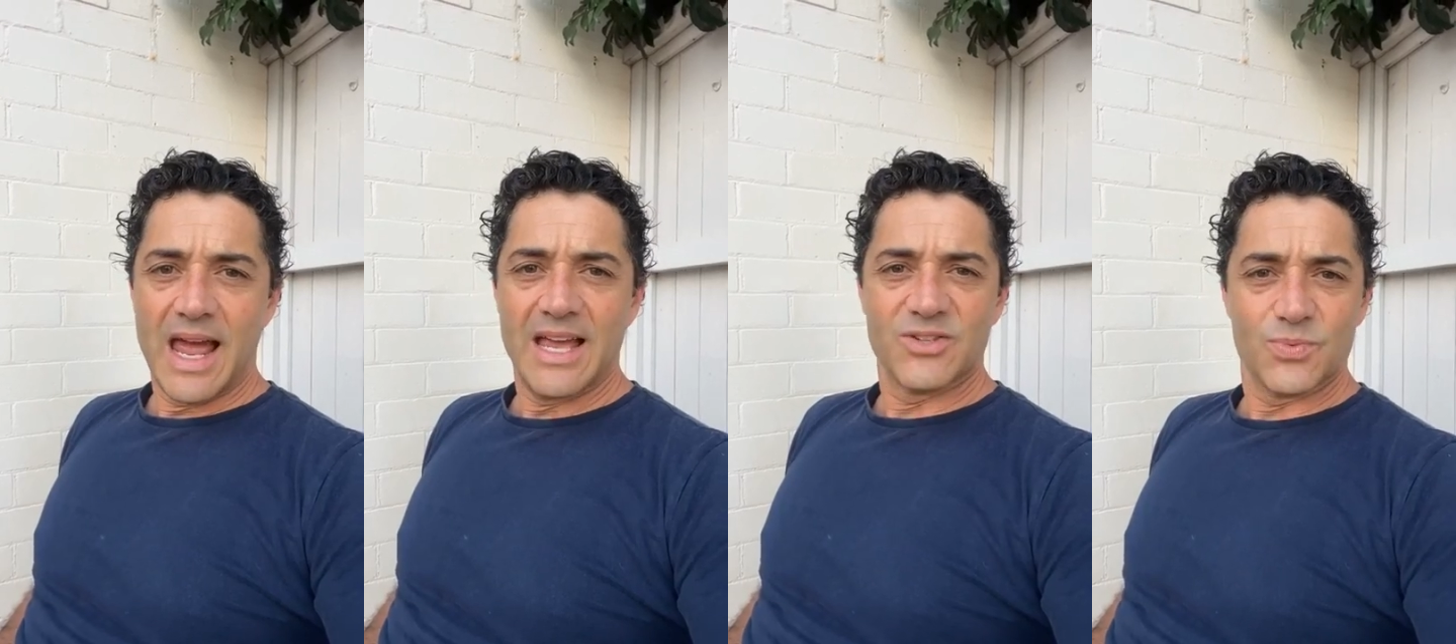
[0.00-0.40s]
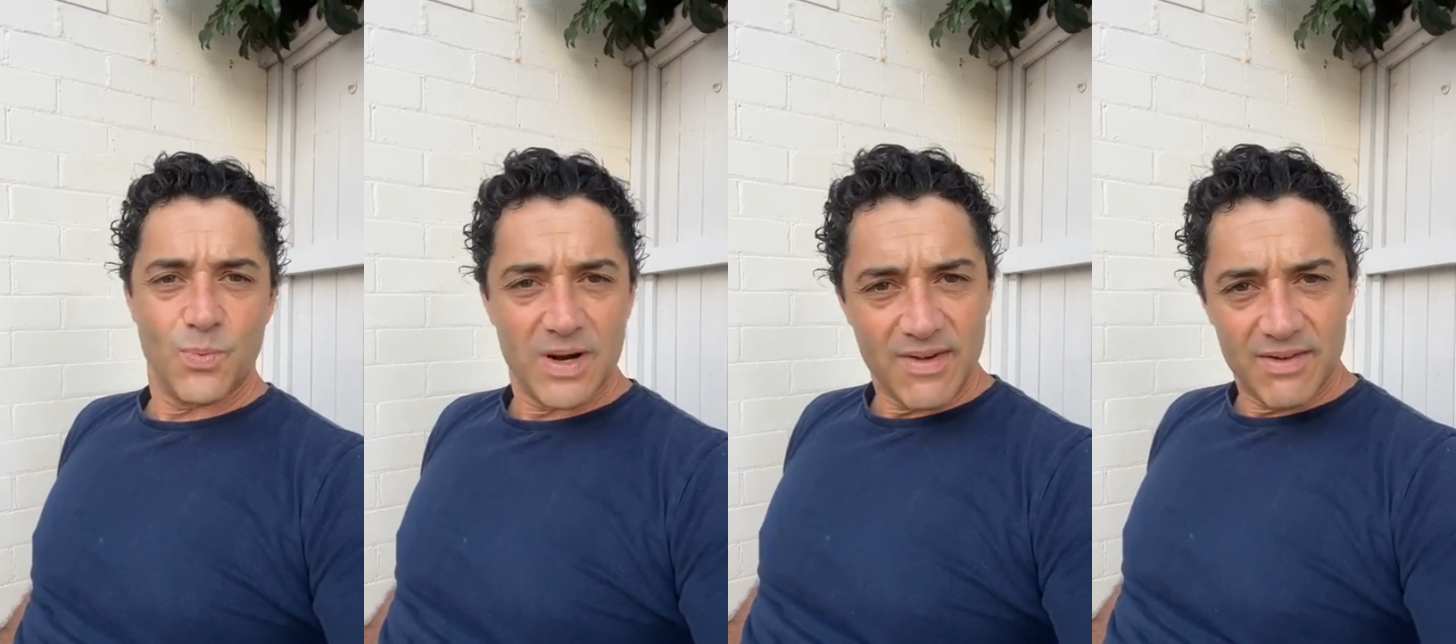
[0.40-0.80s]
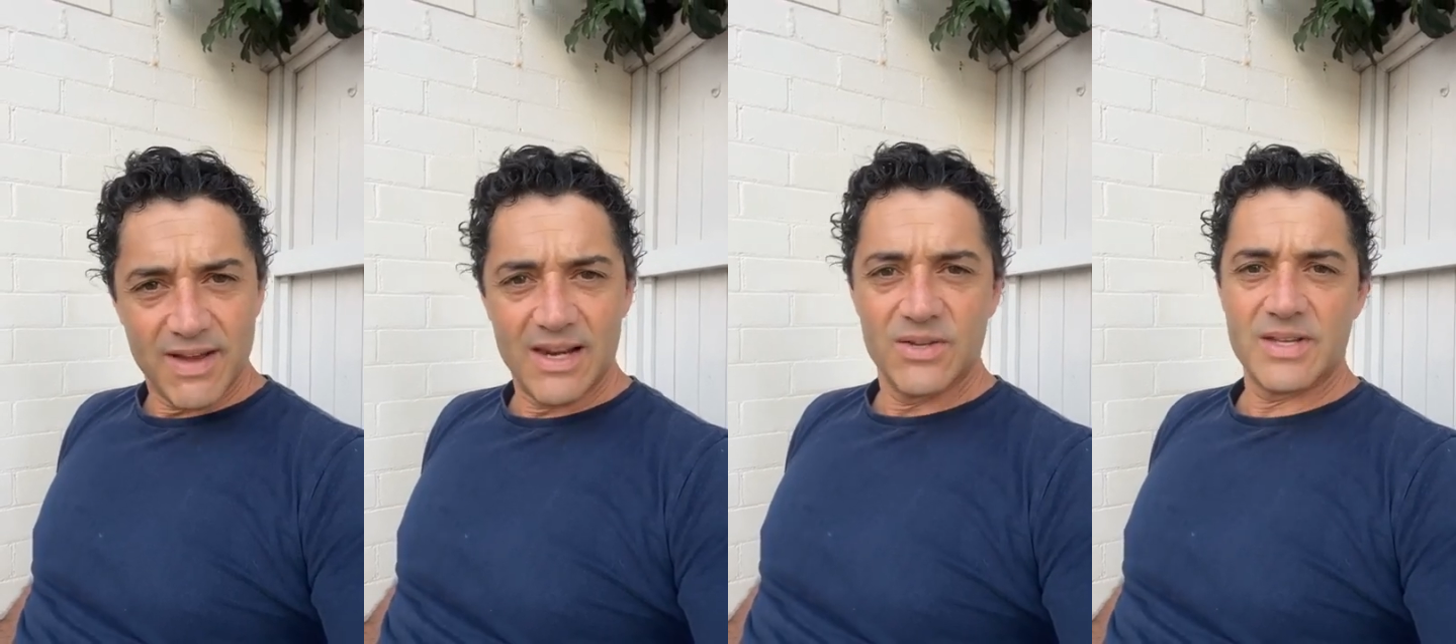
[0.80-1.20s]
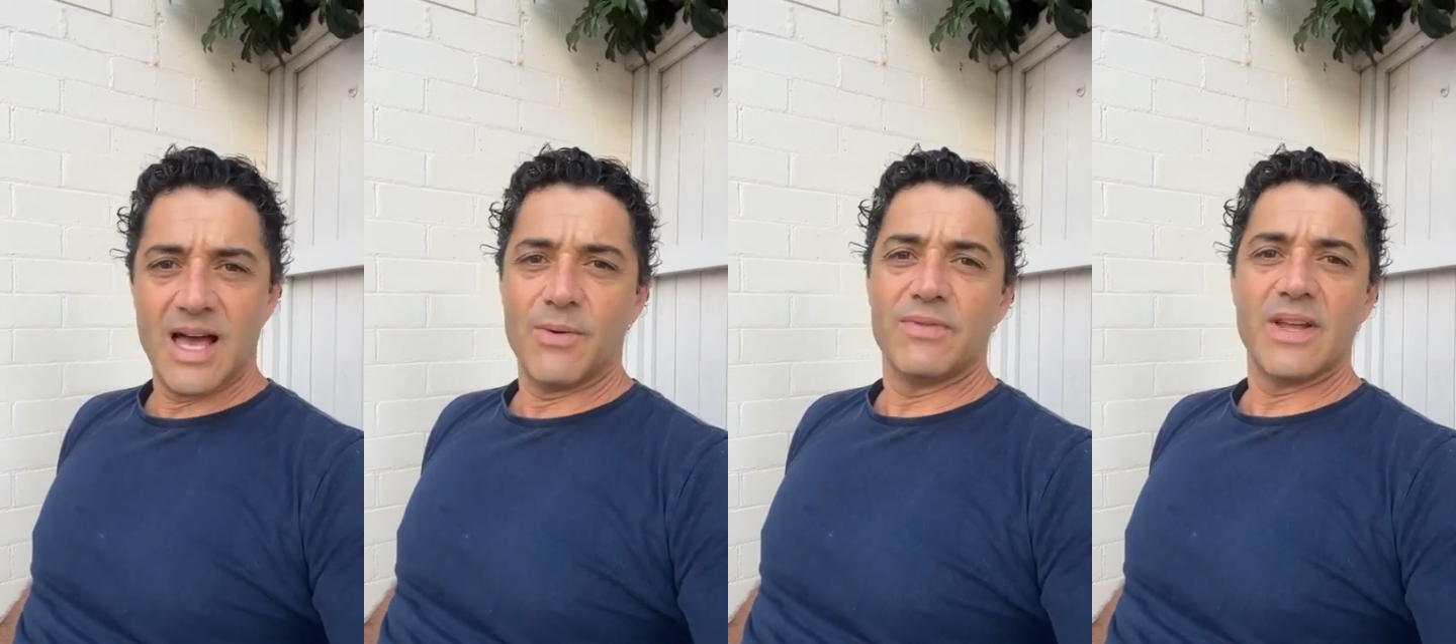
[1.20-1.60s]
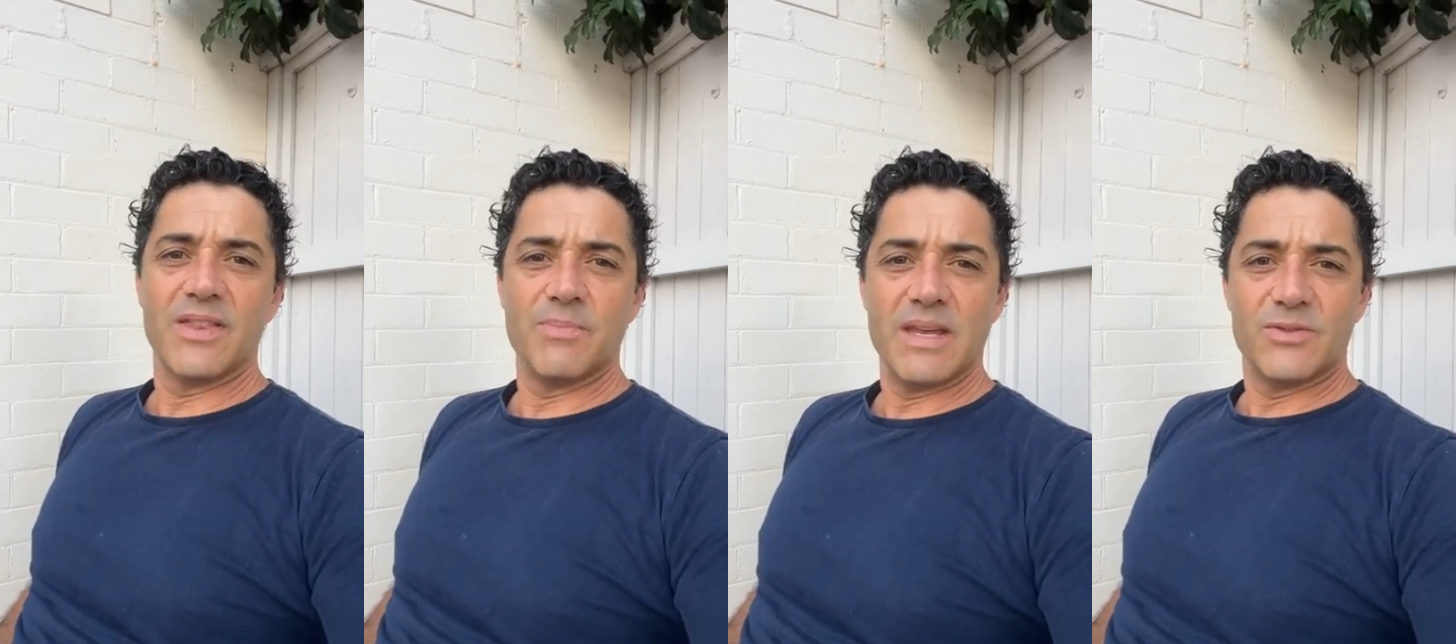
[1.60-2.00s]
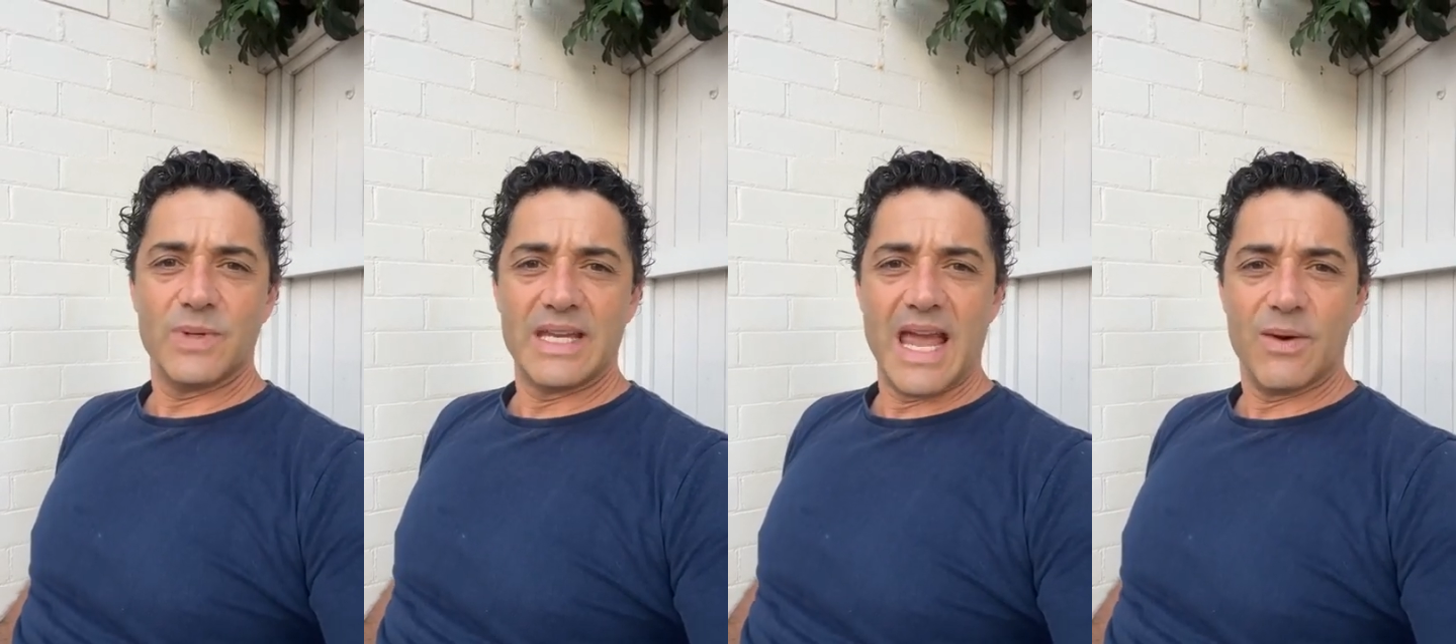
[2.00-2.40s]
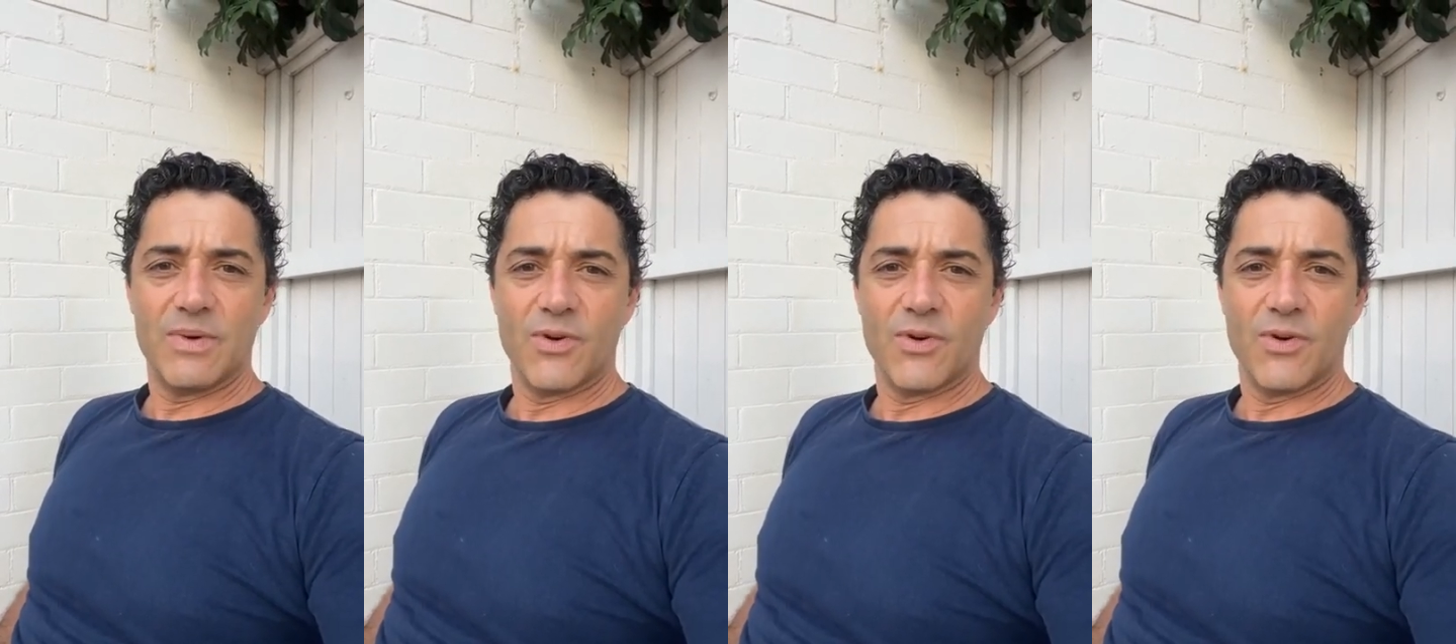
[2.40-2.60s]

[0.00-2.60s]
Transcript: as one of our values are, we've done the best we can.